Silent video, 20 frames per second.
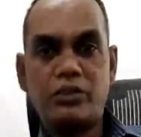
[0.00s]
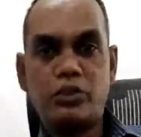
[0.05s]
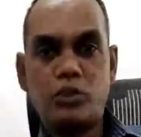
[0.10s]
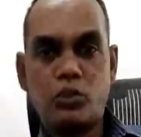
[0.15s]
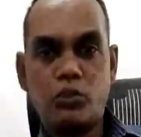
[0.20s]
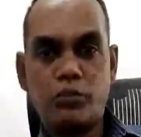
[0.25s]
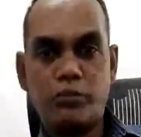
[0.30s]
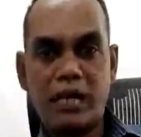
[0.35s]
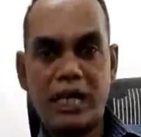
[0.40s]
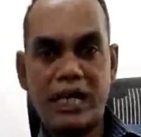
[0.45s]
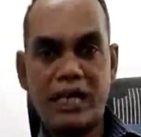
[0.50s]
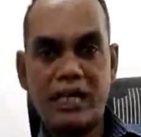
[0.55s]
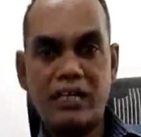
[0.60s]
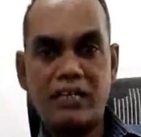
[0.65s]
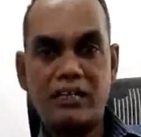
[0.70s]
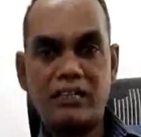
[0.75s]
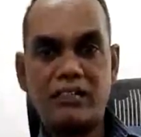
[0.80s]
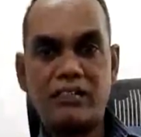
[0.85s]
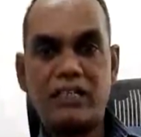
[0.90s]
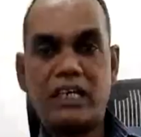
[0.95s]
through
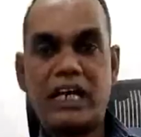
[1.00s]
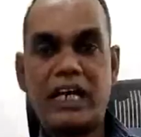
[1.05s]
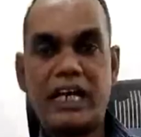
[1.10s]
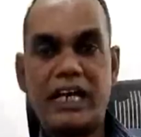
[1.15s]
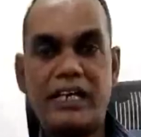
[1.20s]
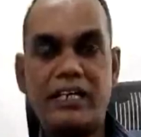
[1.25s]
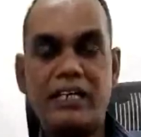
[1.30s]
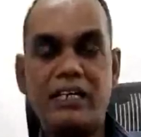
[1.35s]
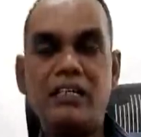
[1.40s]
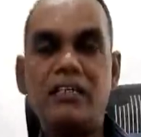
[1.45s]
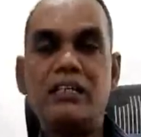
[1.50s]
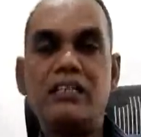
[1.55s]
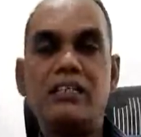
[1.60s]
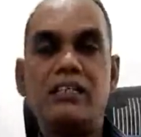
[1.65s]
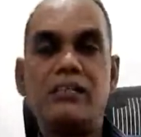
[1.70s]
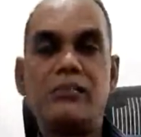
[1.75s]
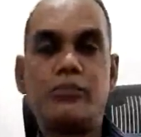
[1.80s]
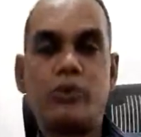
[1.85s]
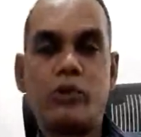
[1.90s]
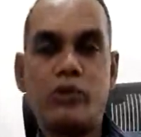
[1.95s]
bank, and
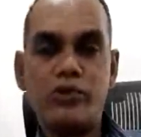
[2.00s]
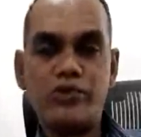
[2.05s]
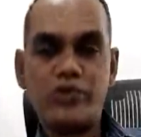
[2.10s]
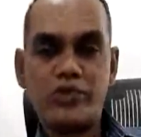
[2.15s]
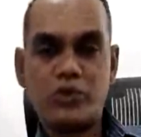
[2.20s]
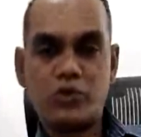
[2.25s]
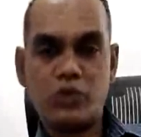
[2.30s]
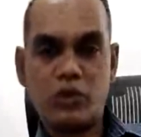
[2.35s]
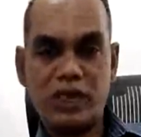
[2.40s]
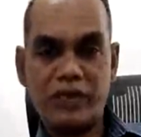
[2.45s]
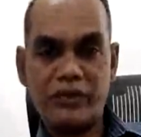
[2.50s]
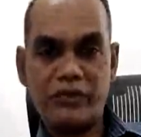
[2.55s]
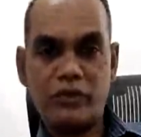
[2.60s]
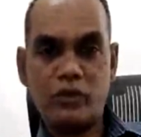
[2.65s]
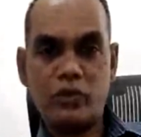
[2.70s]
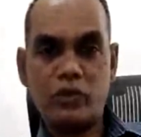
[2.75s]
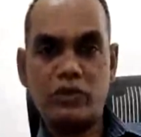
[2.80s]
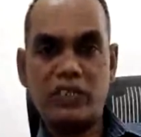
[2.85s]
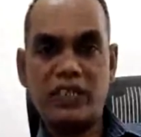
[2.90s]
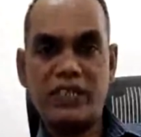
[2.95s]
post
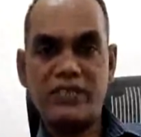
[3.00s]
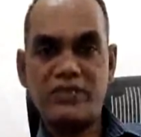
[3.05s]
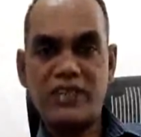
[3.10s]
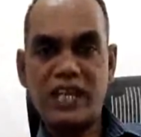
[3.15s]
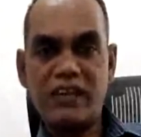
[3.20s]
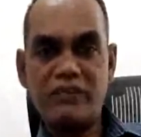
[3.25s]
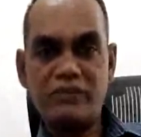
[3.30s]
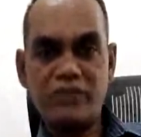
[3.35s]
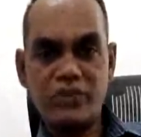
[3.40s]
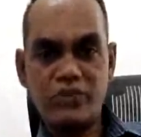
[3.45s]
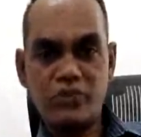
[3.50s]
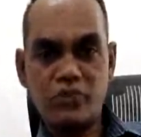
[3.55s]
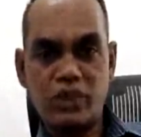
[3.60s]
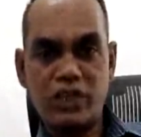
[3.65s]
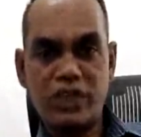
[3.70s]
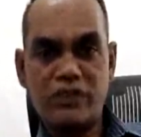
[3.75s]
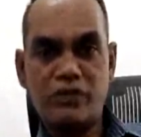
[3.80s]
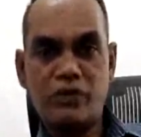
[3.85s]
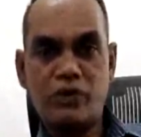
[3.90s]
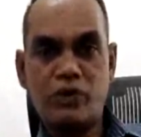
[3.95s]
24, that is after
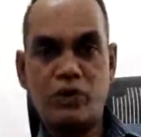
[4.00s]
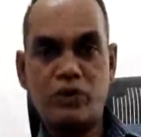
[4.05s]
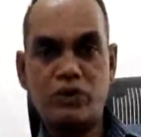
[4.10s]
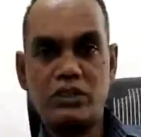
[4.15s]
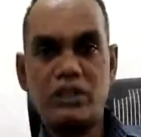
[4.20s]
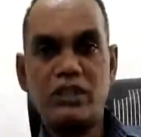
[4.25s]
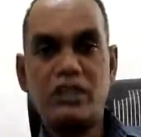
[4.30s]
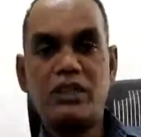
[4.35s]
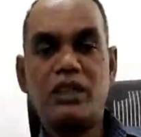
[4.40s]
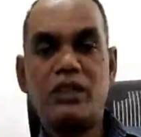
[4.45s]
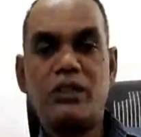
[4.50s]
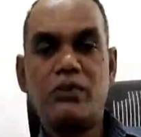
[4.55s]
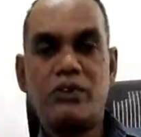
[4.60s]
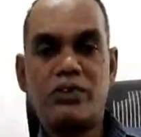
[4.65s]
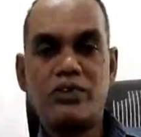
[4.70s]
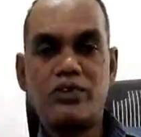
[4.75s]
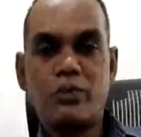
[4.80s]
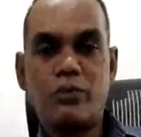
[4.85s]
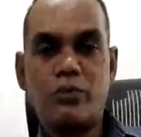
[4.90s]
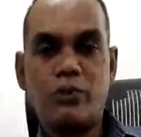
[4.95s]
24, you
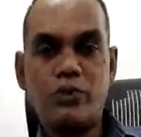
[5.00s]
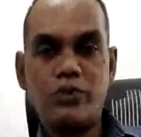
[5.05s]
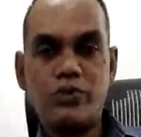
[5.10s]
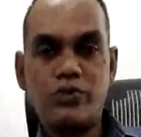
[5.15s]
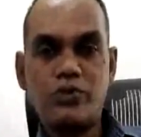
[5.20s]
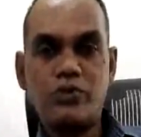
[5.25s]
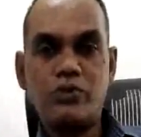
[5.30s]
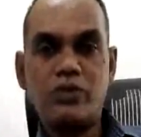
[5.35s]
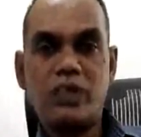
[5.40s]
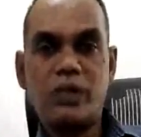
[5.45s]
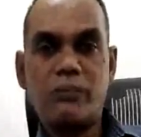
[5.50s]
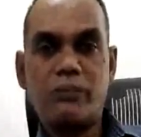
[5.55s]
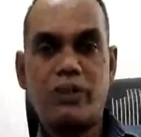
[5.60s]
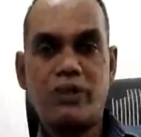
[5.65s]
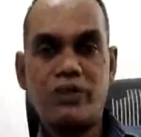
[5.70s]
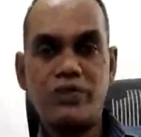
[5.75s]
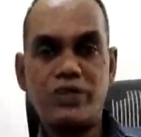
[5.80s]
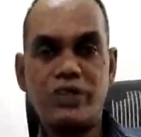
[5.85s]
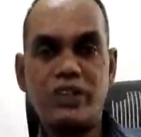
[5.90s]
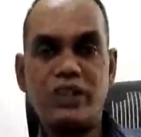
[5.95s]
are supposed to
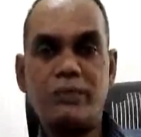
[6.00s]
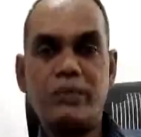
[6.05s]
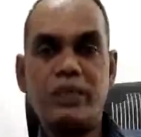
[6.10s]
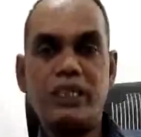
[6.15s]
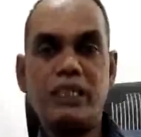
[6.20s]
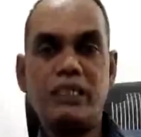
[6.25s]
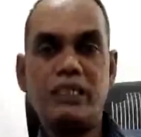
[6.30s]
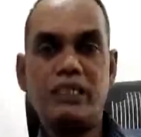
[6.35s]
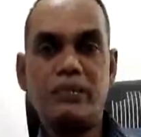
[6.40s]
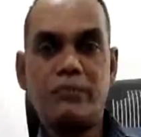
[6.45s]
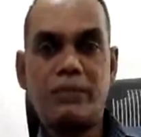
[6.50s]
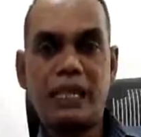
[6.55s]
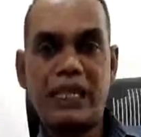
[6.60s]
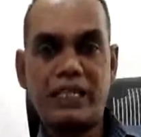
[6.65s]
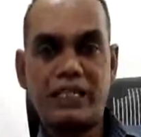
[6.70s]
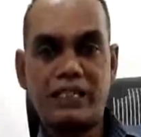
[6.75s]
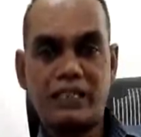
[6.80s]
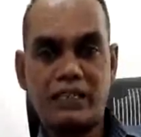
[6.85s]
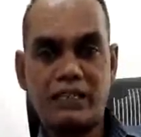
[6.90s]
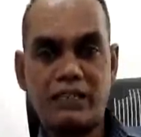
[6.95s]
deposit the money in the
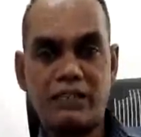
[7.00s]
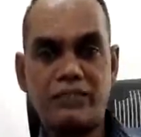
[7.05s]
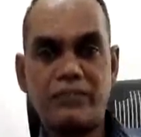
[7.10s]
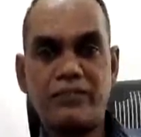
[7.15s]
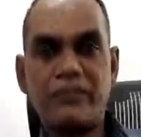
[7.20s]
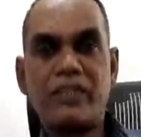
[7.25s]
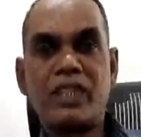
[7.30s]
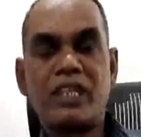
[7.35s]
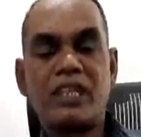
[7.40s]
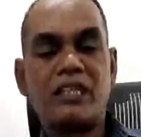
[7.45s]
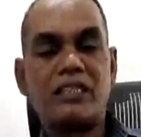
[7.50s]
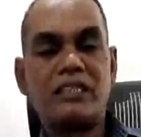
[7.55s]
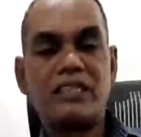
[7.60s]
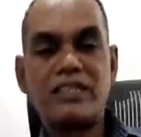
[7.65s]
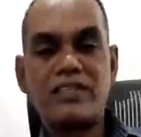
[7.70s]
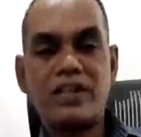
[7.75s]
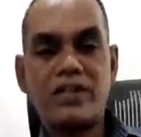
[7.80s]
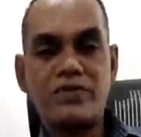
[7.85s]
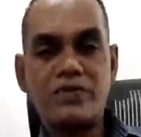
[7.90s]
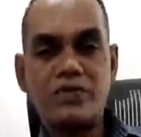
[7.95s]
bank.
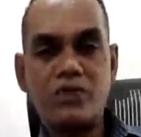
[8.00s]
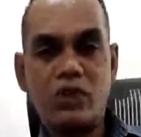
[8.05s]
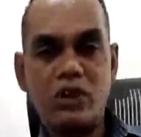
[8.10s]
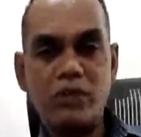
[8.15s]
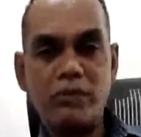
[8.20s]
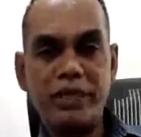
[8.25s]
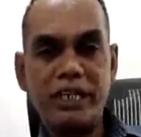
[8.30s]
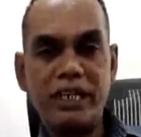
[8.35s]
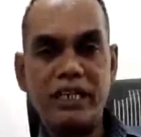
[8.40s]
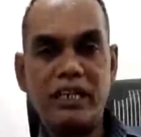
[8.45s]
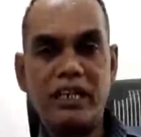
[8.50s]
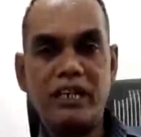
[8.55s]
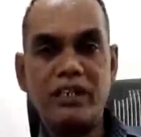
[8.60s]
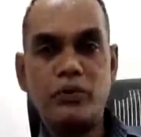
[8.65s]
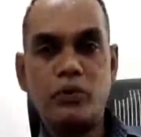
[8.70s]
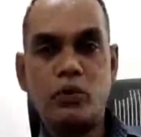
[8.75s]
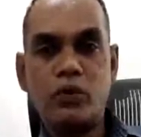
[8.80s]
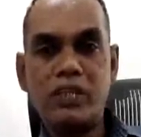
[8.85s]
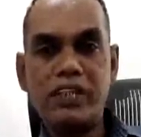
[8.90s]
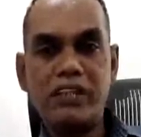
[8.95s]
This has not been
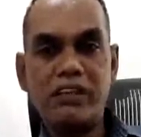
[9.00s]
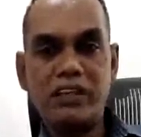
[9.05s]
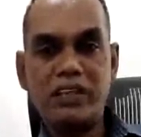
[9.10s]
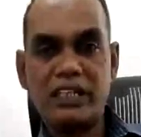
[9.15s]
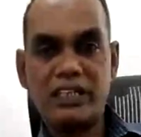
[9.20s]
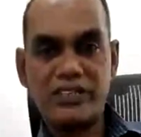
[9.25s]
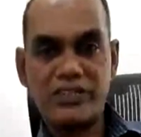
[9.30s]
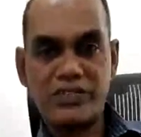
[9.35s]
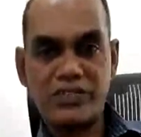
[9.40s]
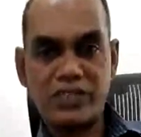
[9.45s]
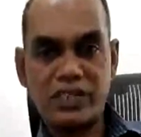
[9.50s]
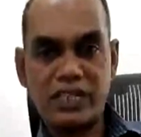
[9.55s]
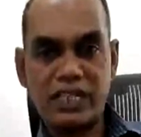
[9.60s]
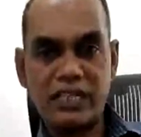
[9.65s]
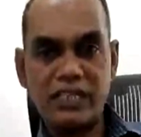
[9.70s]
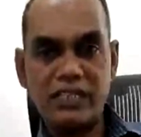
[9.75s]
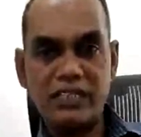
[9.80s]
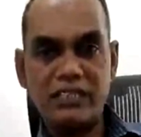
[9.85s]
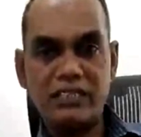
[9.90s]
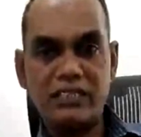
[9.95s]
done only on
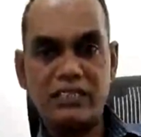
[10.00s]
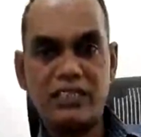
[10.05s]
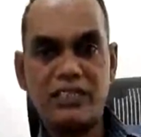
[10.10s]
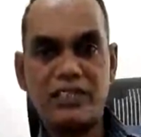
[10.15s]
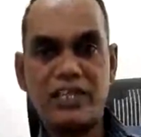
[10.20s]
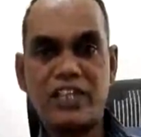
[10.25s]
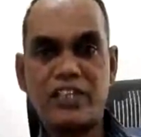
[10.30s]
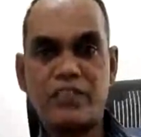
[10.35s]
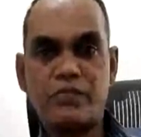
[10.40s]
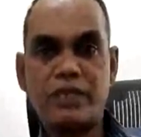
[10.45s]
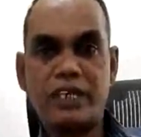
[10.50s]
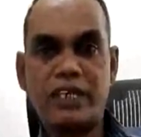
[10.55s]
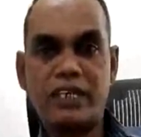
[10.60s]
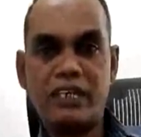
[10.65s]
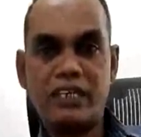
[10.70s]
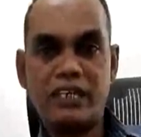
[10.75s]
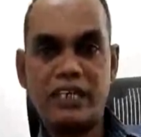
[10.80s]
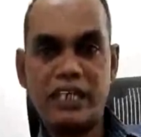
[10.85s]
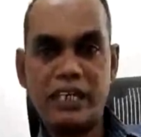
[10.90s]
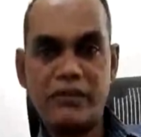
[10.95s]
yesterday. This has
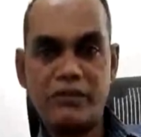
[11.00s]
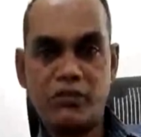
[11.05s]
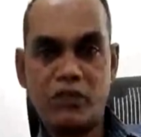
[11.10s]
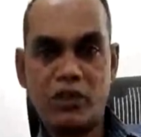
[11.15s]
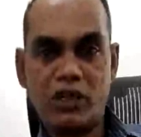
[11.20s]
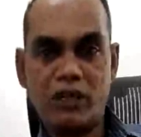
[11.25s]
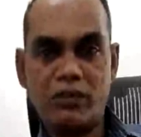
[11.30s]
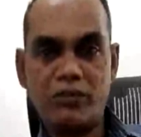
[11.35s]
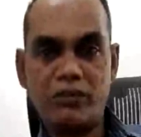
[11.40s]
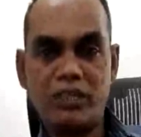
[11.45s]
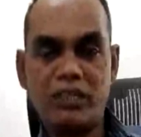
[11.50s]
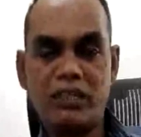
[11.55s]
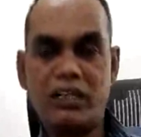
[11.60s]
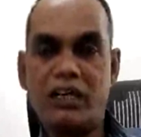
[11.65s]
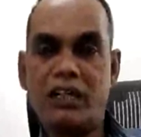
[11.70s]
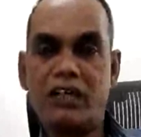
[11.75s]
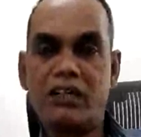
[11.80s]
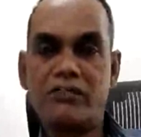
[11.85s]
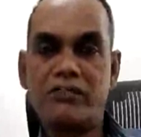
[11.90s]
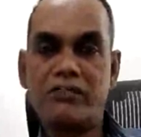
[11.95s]
been informed
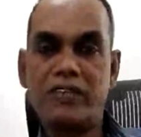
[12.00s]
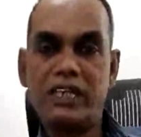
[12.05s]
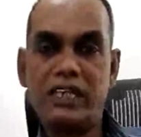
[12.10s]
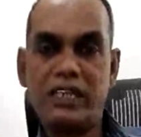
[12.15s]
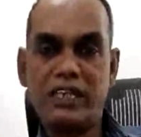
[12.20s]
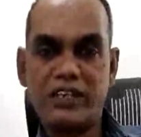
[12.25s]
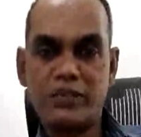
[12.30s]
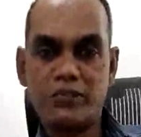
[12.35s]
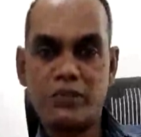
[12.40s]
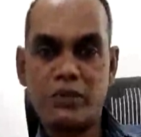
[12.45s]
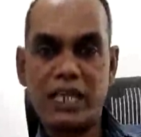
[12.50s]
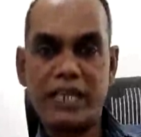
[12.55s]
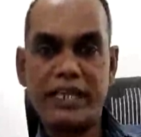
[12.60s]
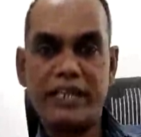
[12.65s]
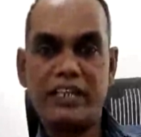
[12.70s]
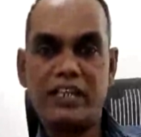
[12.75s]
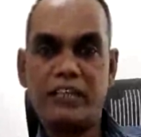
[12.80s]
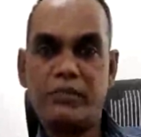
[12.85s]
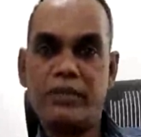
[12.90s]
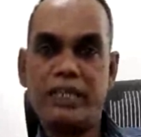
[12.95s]
or well
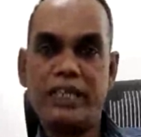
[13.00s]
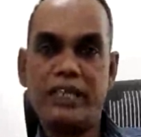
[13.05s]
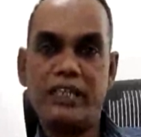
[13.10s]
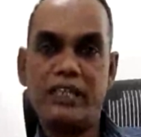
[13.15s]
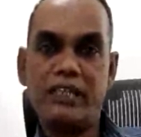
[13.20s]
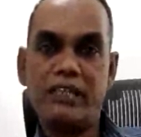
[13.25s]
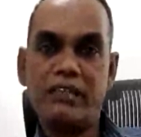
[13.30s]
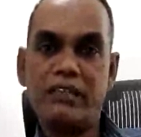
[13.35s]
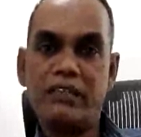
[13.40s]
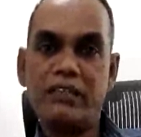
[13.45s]
explained by